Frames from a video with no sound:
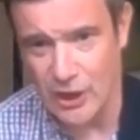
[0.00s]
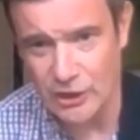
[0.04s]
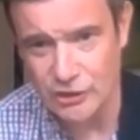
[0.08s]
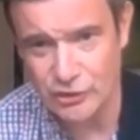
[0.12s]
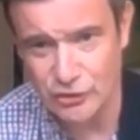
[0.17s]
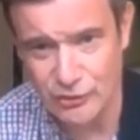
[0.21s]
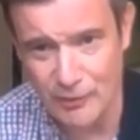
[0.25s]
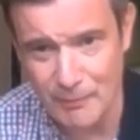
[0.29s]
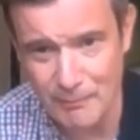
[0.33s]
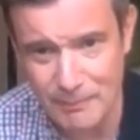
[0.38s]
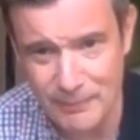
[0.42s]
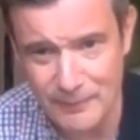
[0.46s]
A
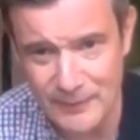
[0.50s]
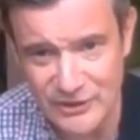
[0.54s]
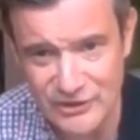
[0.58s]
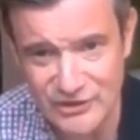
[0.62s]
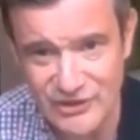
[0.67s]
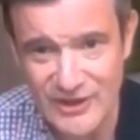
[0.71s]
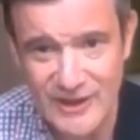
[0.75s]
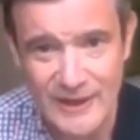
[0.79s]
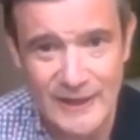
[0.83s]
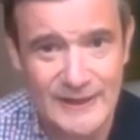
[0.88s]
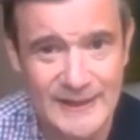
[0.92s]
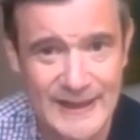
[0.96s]

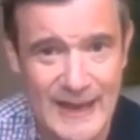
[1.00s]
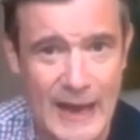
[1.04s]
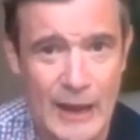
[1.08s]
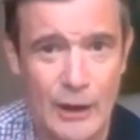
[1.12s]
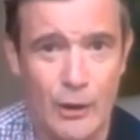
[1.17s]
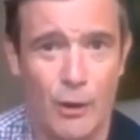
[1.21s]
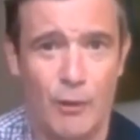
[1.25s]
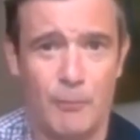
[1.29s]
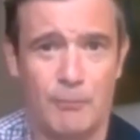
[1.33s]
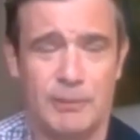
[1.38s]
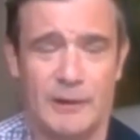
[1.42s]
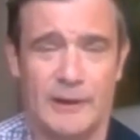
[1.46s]
trumpet
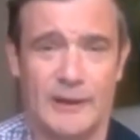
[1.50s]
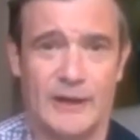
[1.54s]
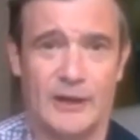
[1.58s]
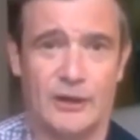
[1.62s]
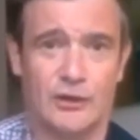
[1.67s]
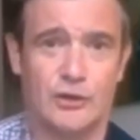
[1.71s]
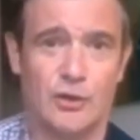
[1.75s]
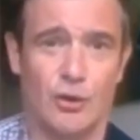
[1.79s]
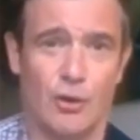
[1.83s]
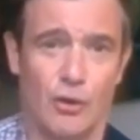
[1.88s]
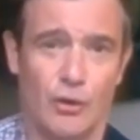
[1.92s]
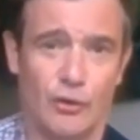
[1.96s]
cannot play a
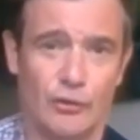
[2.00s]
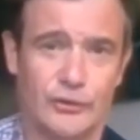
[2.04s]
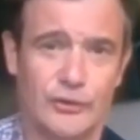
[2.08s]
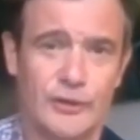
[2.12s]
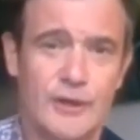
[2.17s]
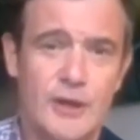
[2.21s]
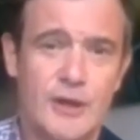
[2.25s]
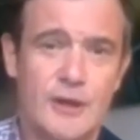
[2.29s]
chord